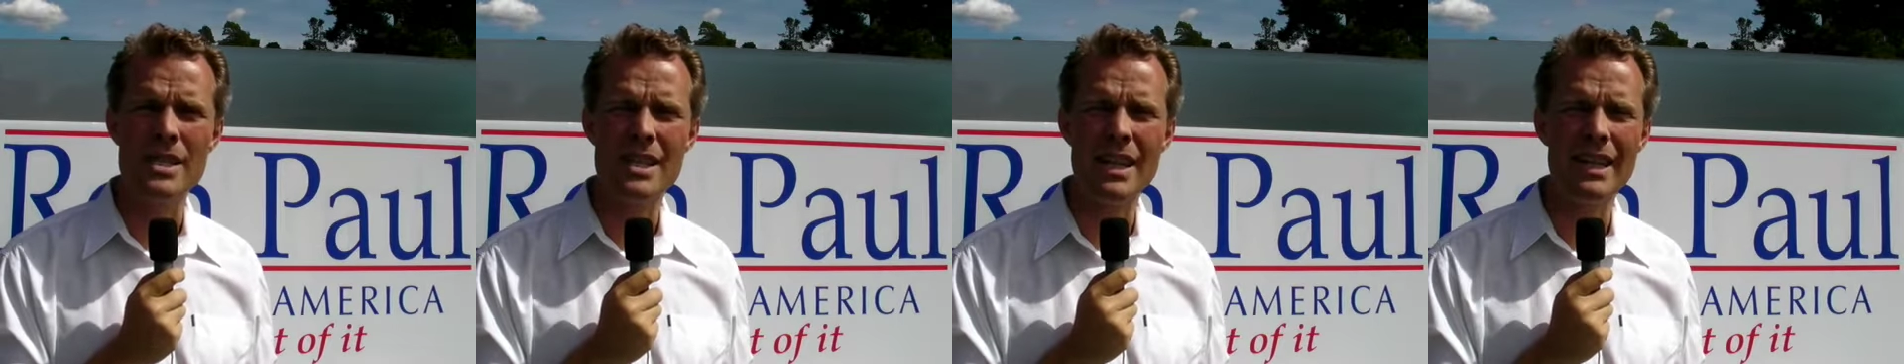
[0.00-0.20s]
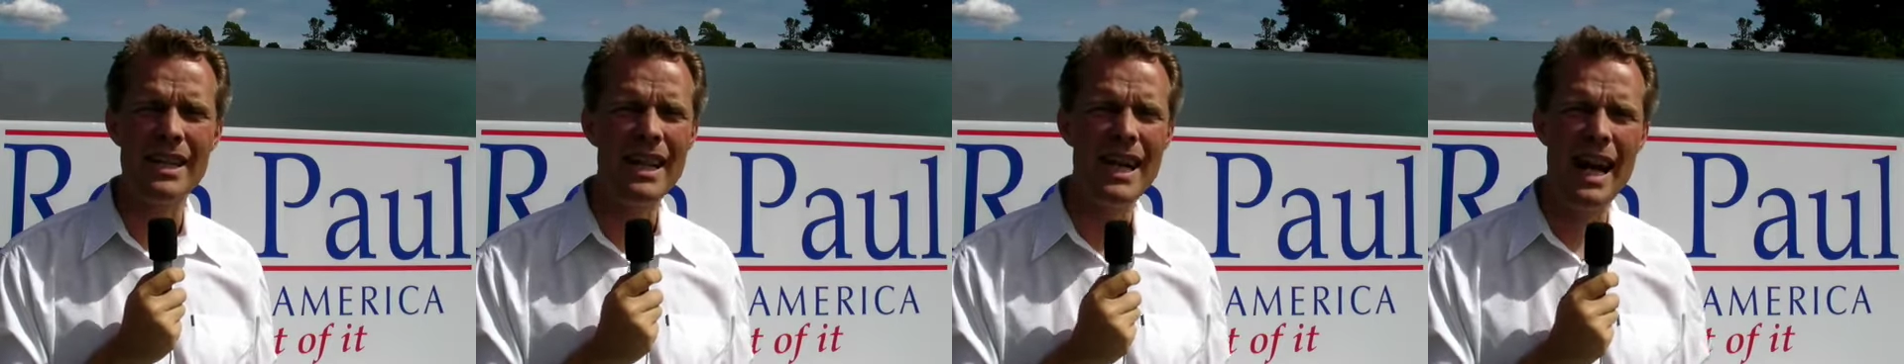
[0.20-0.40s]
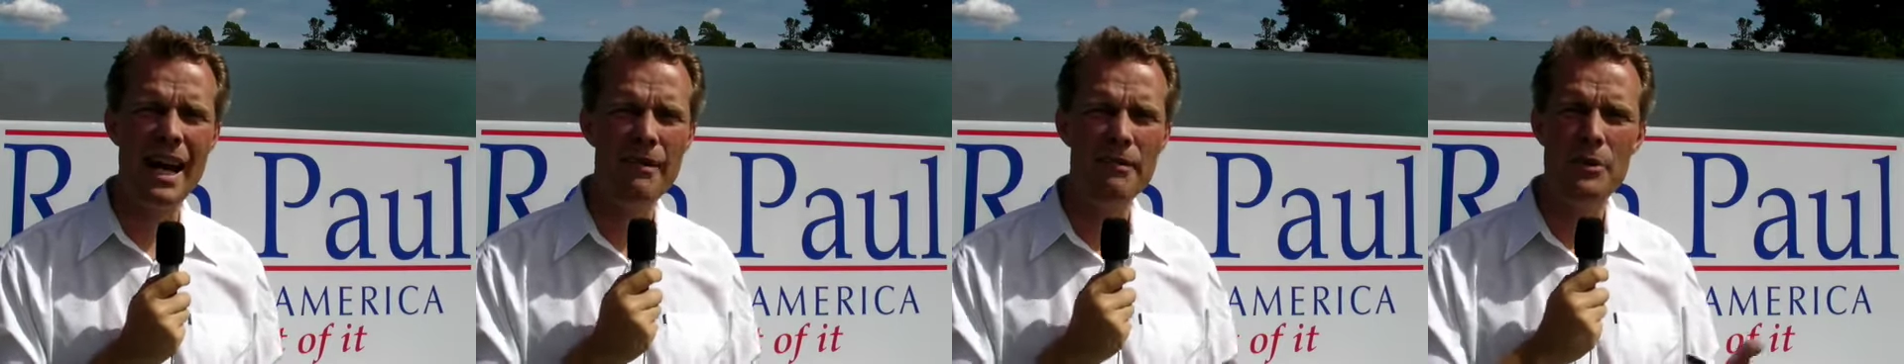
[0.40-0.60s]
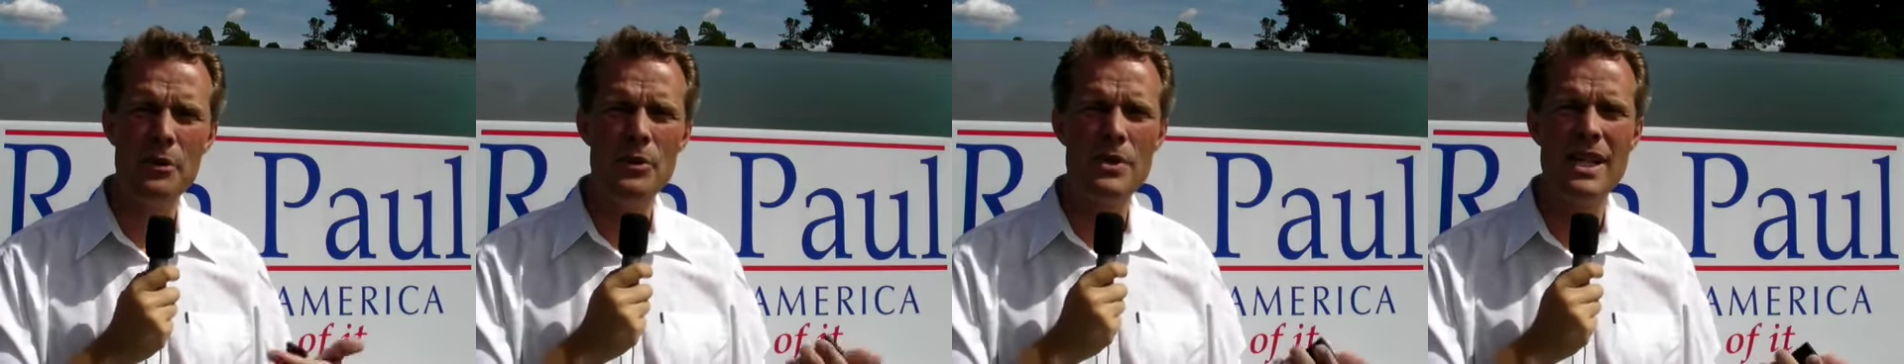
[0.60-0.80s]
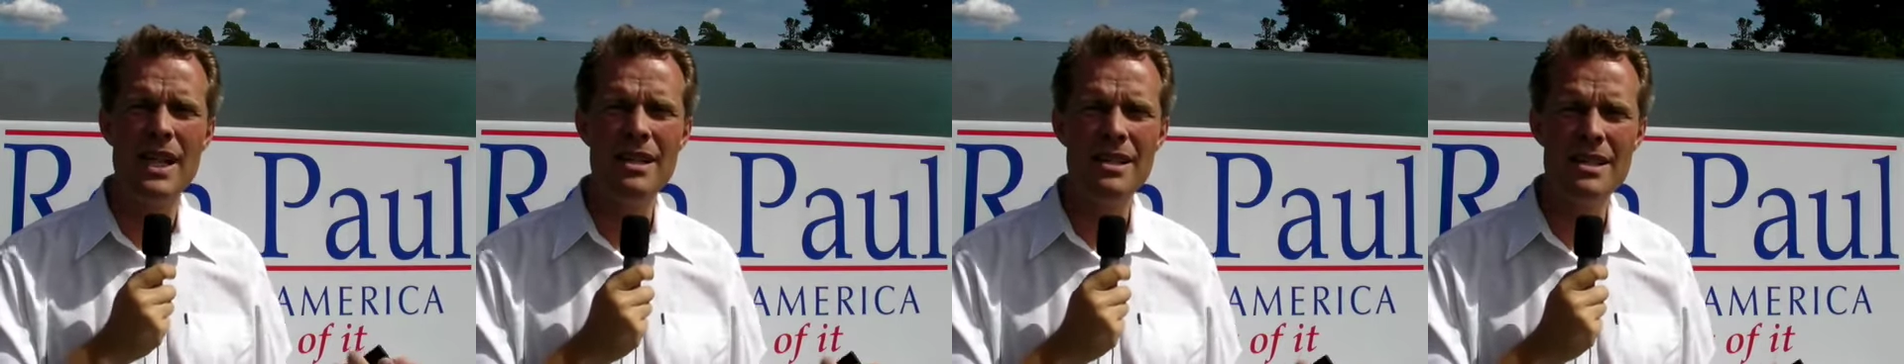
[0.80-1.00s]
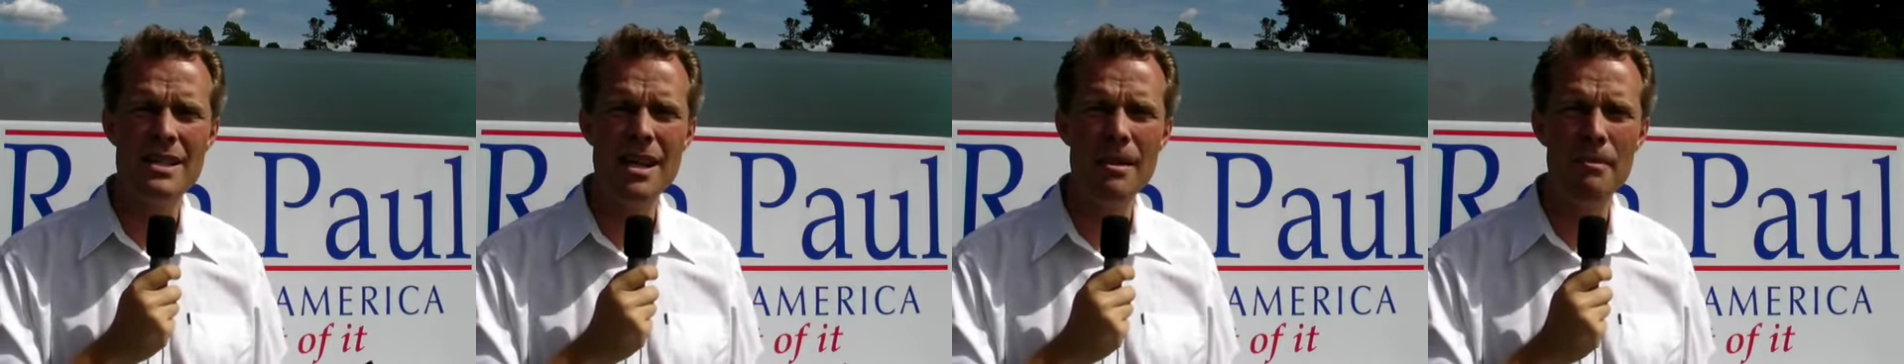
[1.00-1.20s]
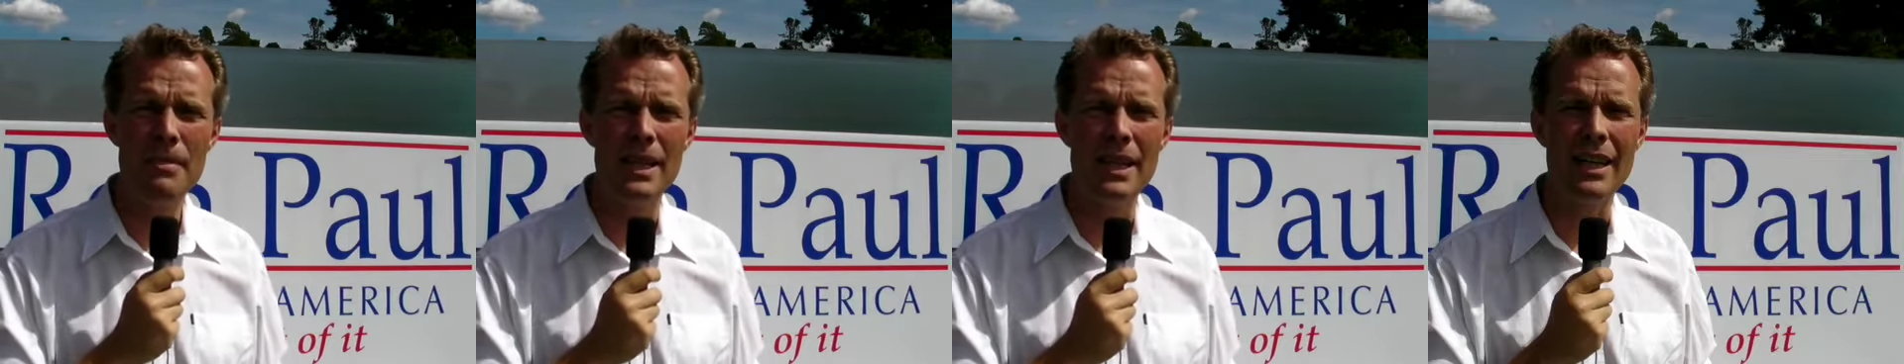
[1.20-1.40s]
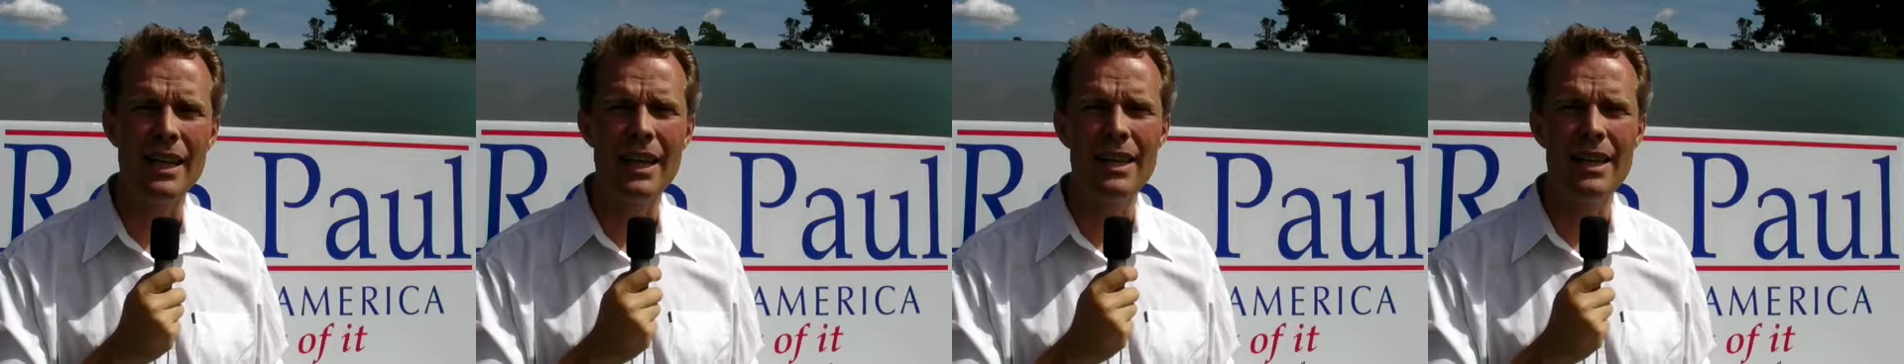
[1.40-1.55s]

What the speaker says: and they have to sell something,